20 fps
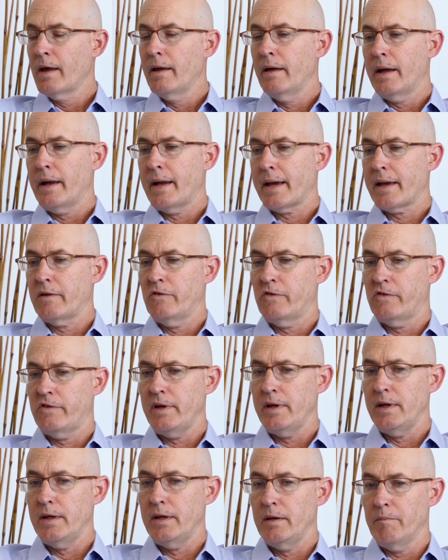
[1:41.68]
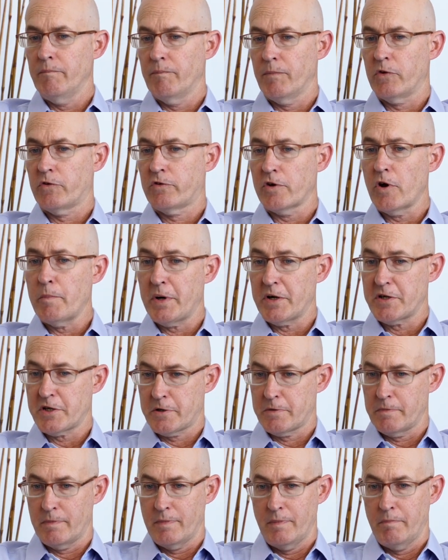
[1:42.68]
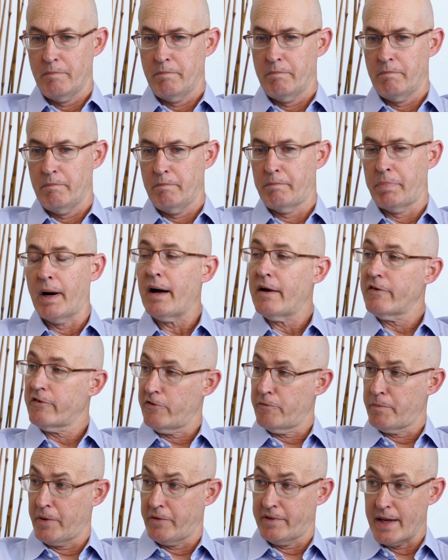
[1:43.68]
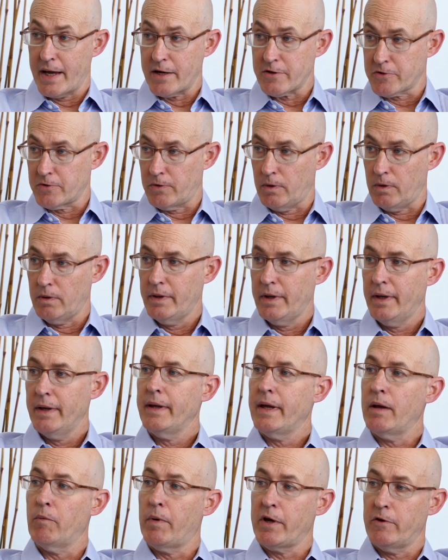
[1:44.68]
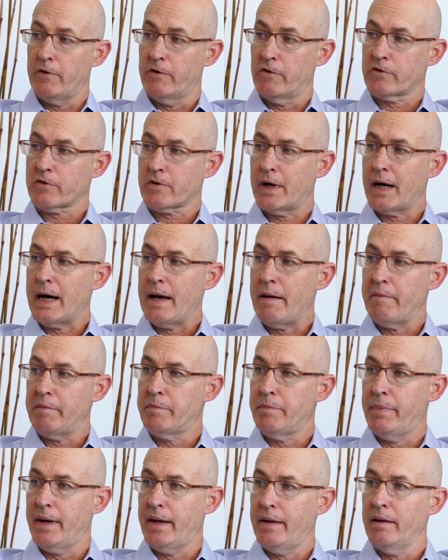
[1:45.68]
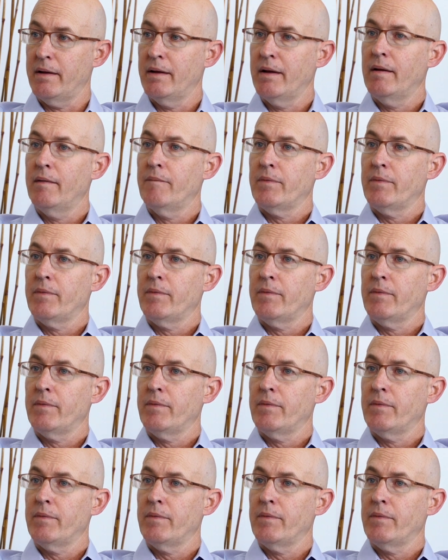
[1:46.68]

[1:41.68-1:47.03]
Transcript: And I can see so much positive potential in what you described, but